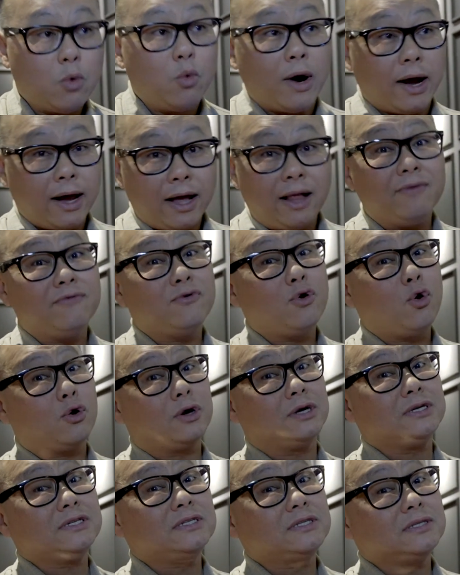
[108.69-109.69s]
Well, of
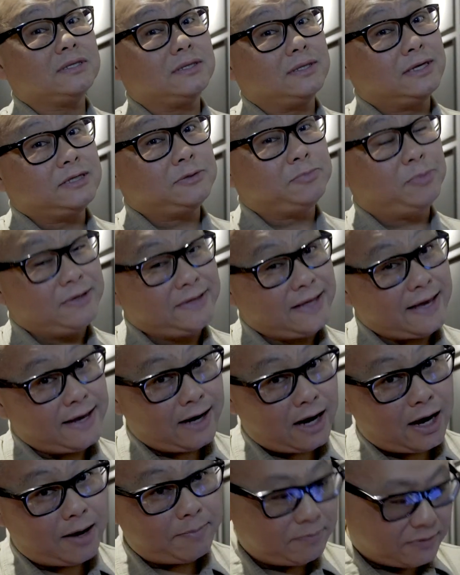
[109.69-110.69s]
course, let's bring that
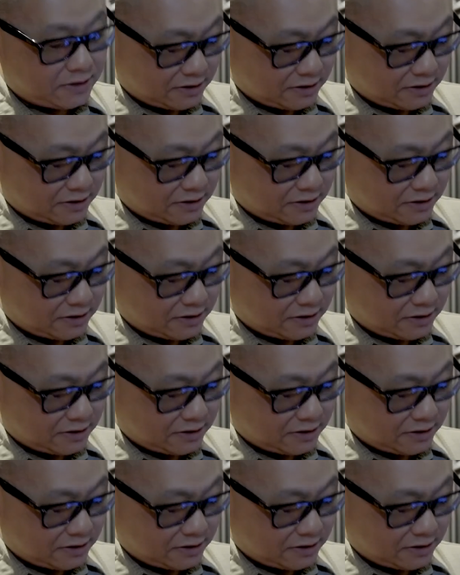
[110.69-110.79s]
up.